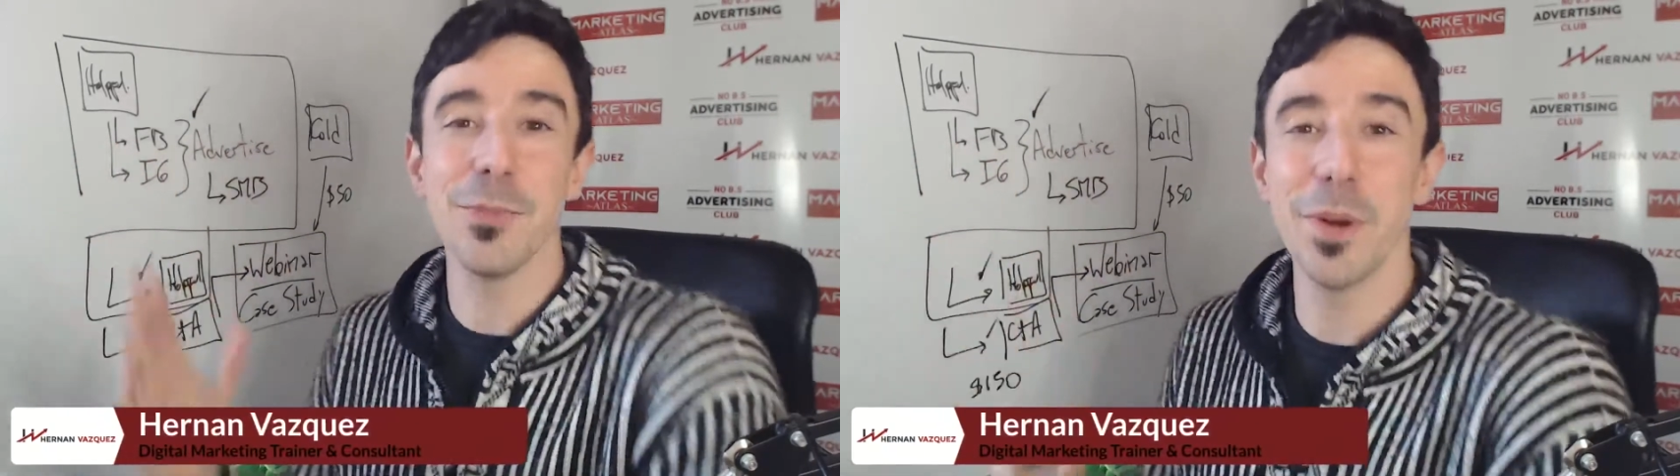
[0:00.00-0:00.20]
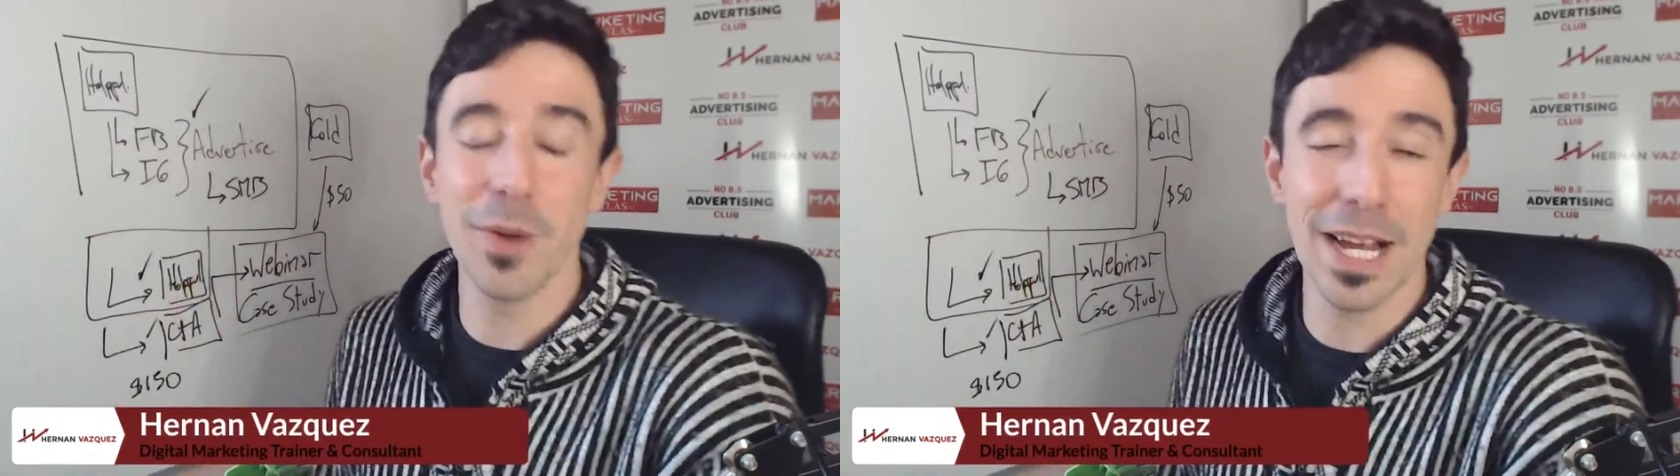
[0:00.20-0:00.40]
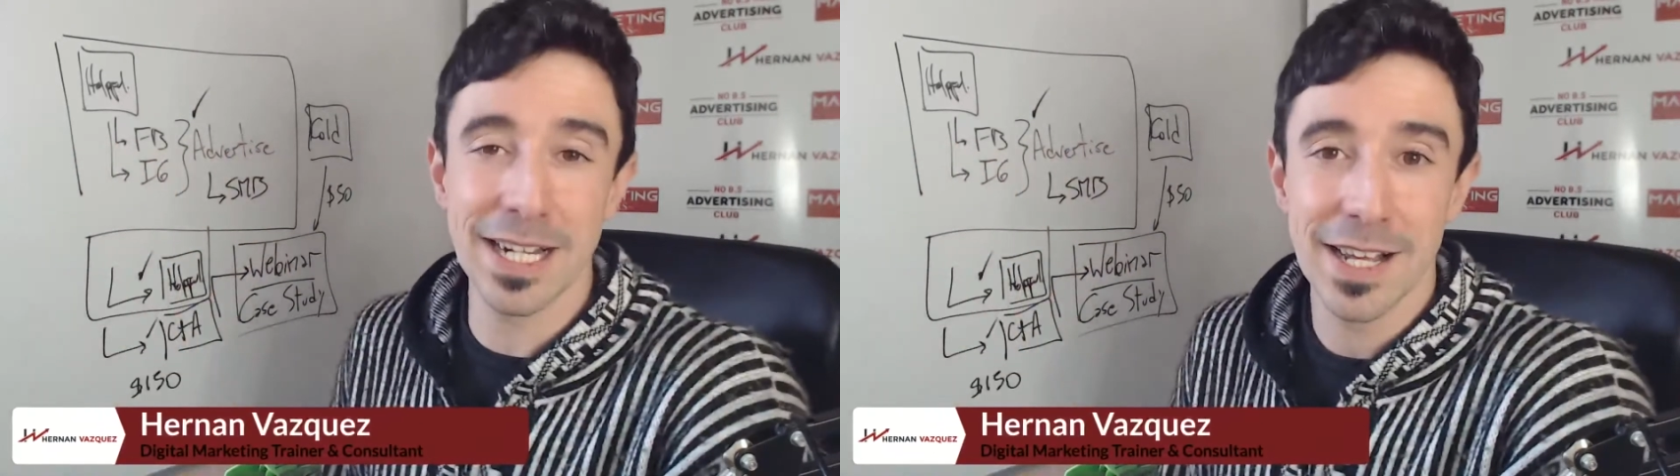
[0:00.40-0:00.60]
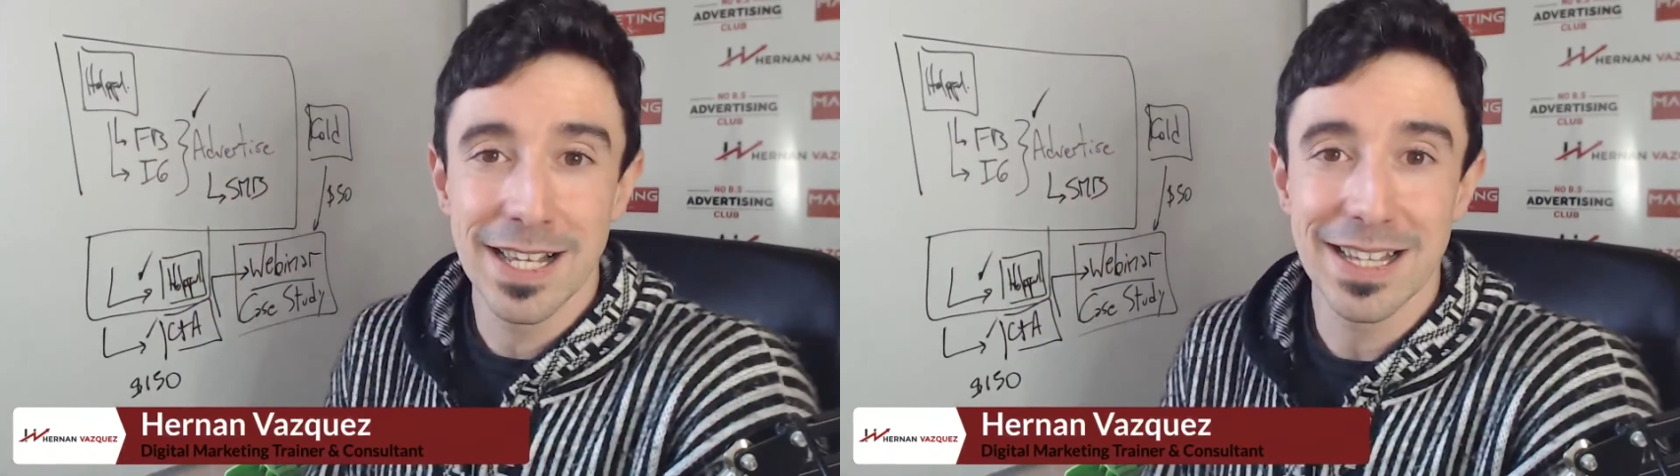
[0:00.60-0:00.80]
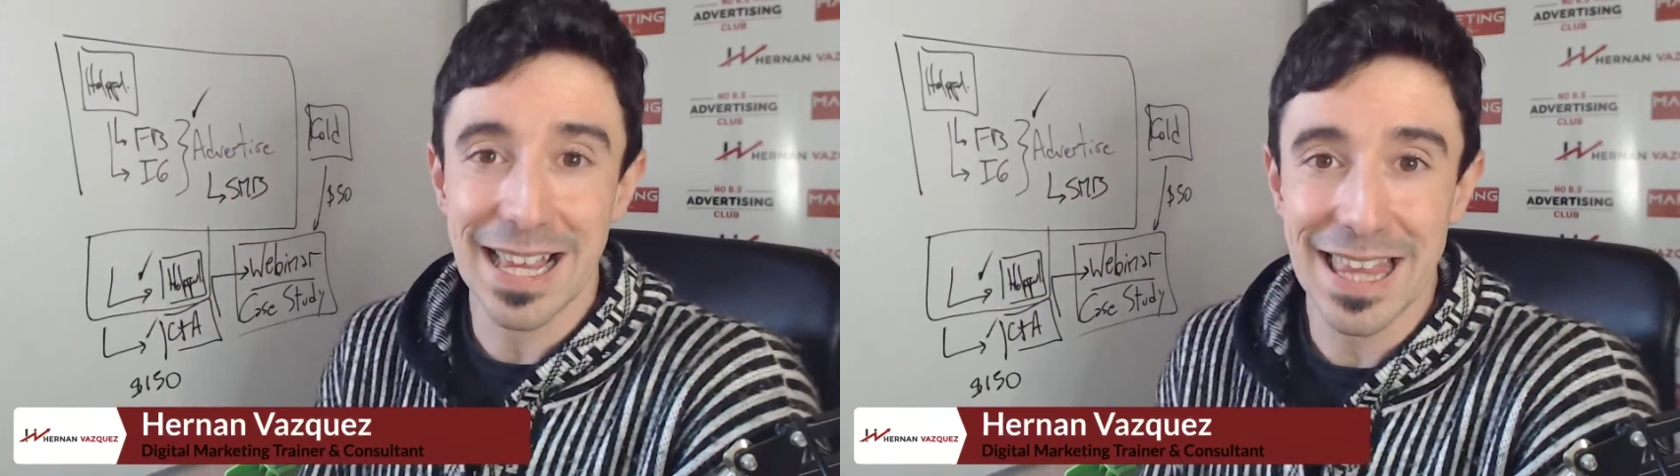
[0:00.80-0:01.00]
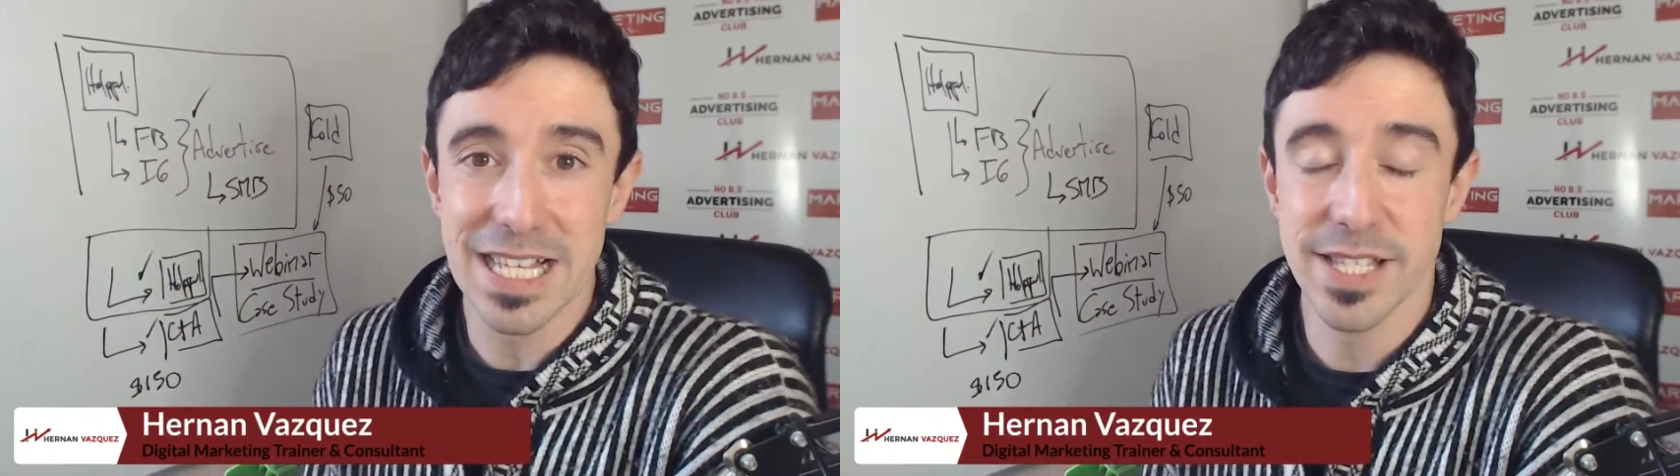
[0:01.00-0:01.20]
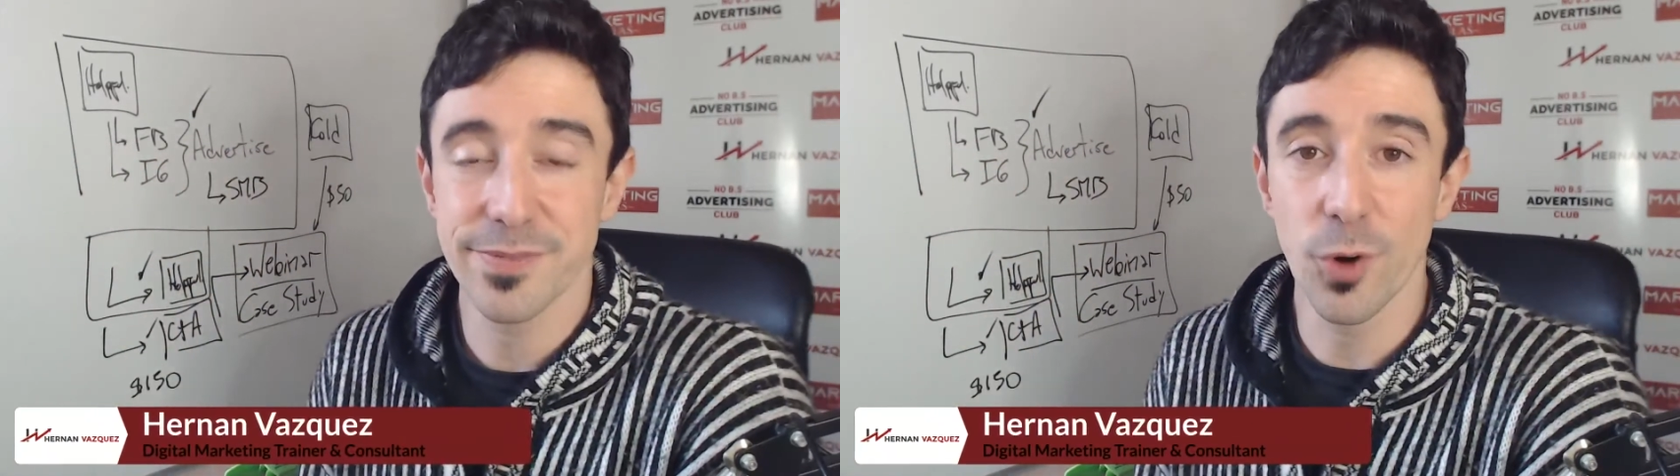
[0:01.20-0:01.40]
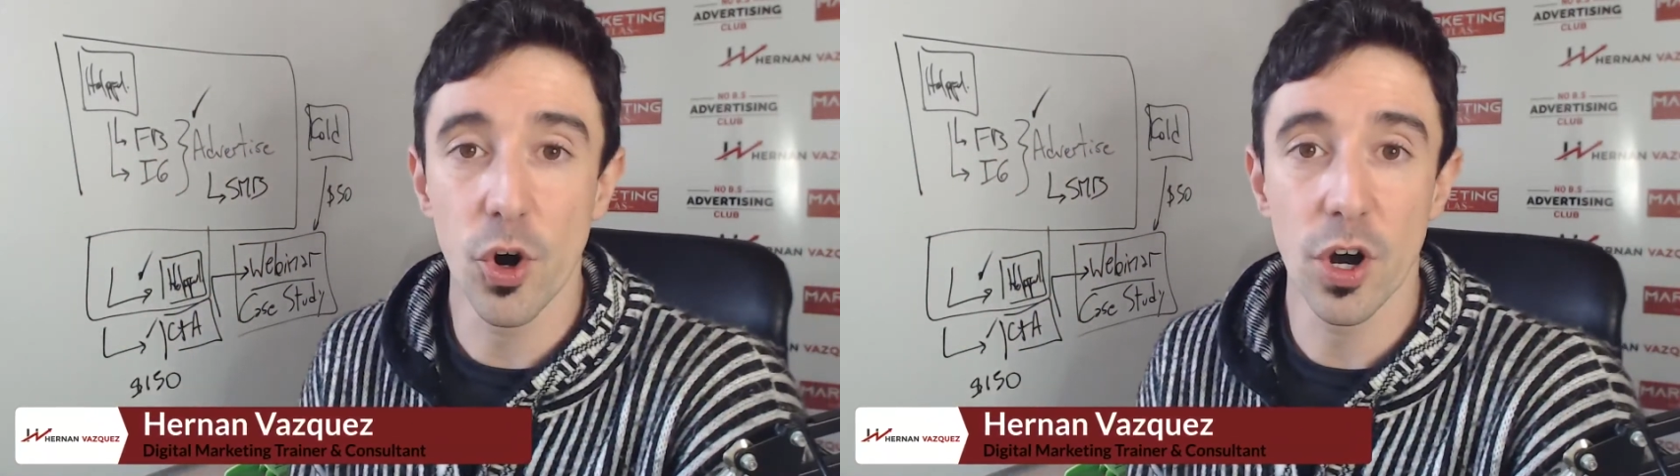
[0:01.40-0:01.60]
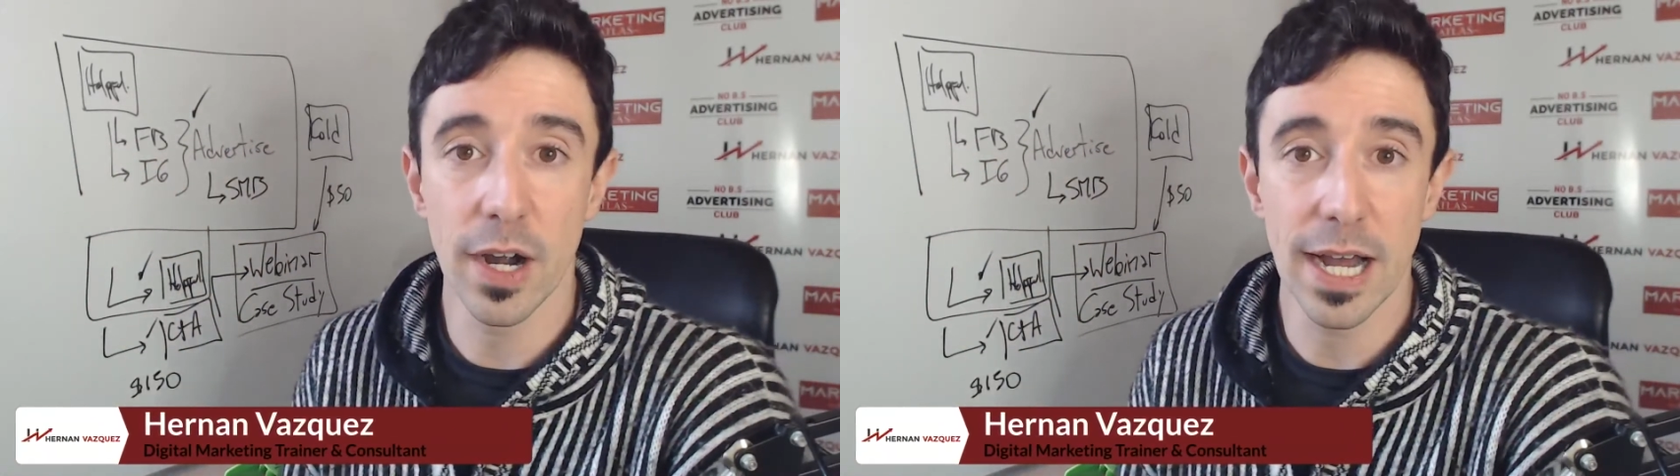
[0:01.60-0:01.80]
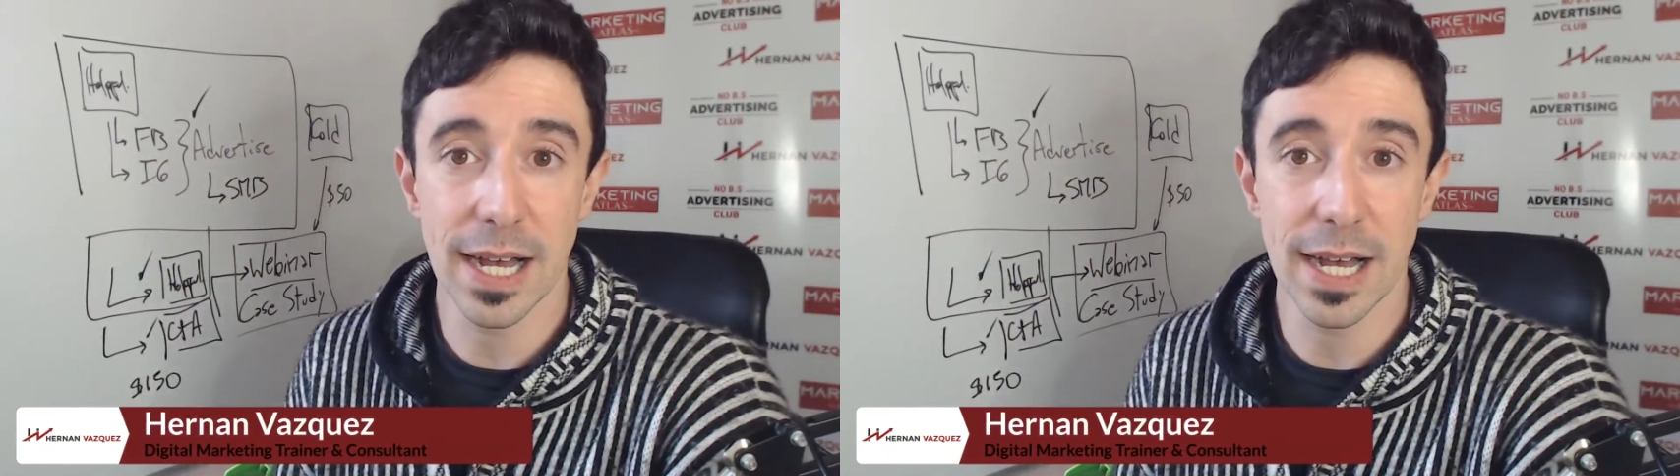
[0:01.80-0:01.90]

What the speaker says: be run like this for